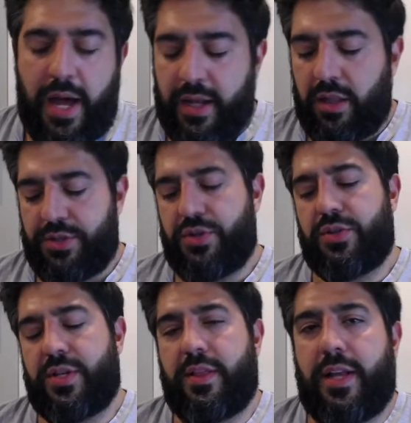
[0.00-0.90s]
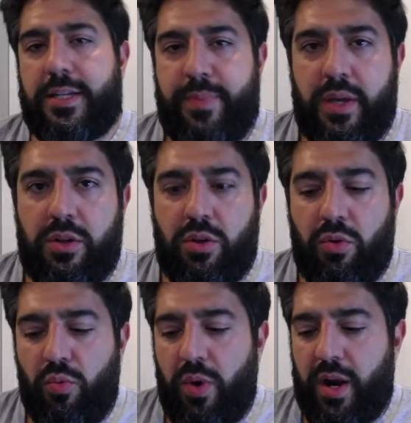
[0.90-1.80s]
clusters at the last pickle
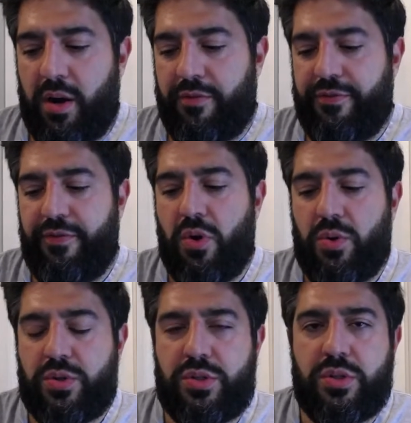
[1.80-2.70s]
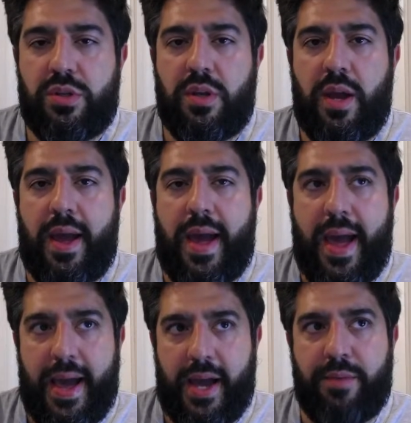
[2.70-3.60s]
where folks
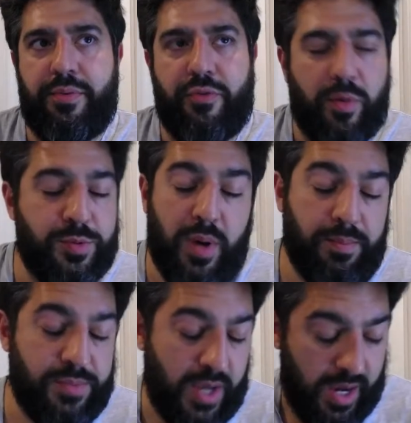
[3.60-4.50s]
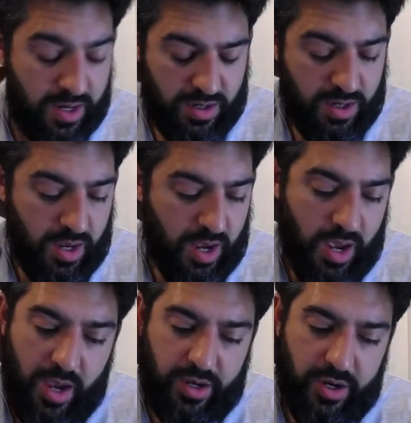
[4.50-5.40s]
had performance problems, and
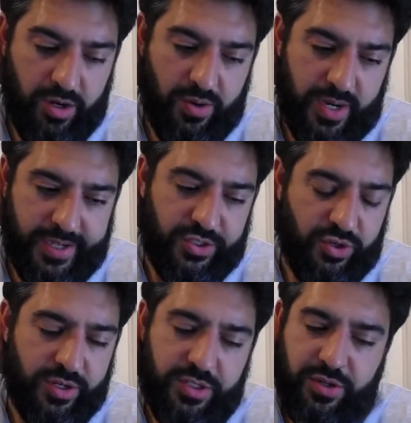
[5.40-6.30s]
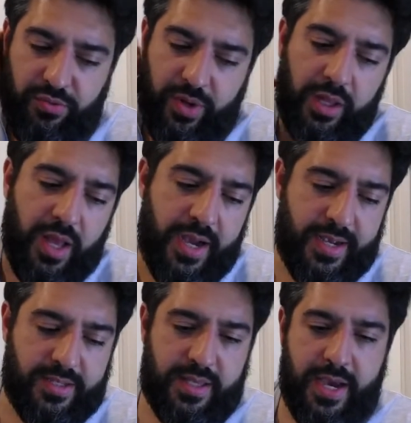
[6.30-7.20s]
I started to
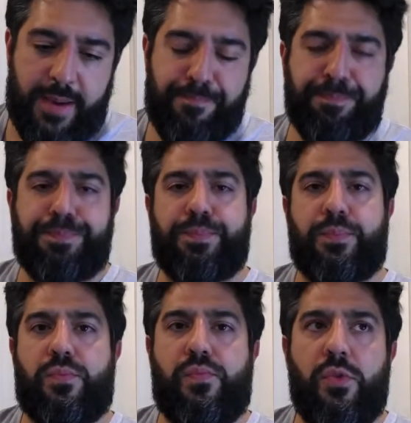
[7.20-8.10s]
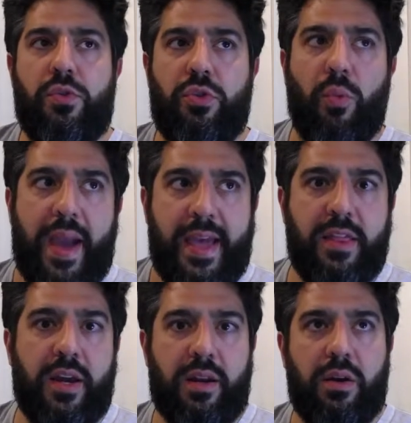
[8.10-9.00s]
realize that the way
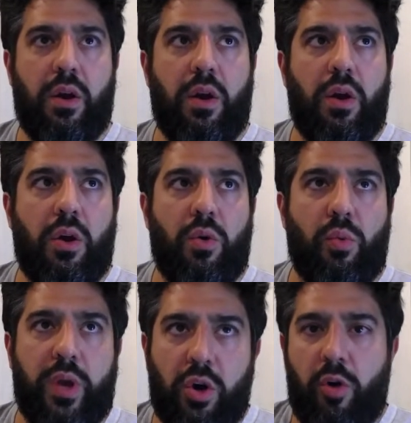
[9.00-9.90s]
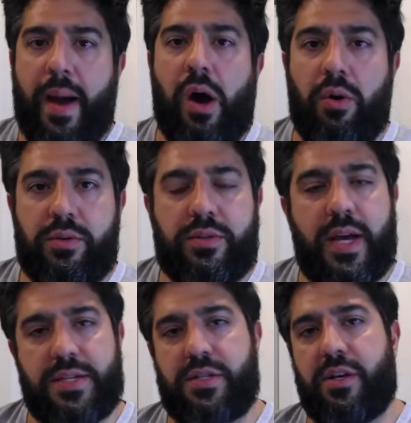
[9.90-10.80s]
that we go about
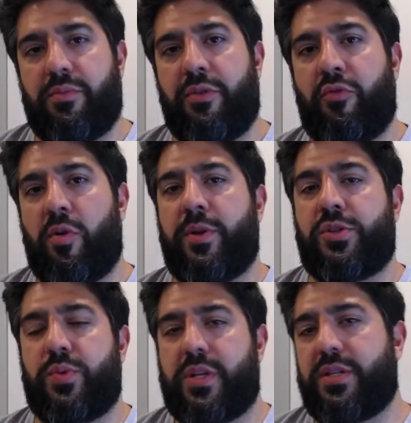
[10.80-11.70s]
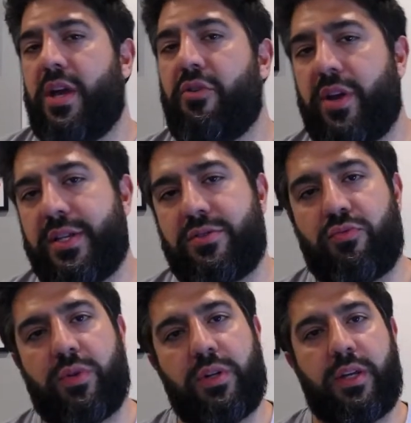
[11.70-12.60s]
testing performance with Cassandra isn't
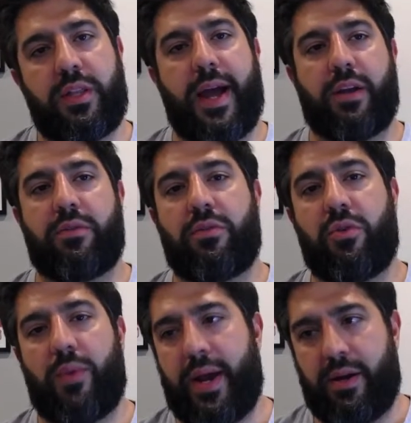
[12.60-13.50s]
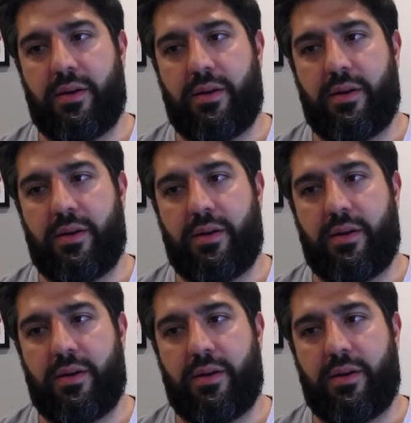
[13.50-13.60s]
really that great.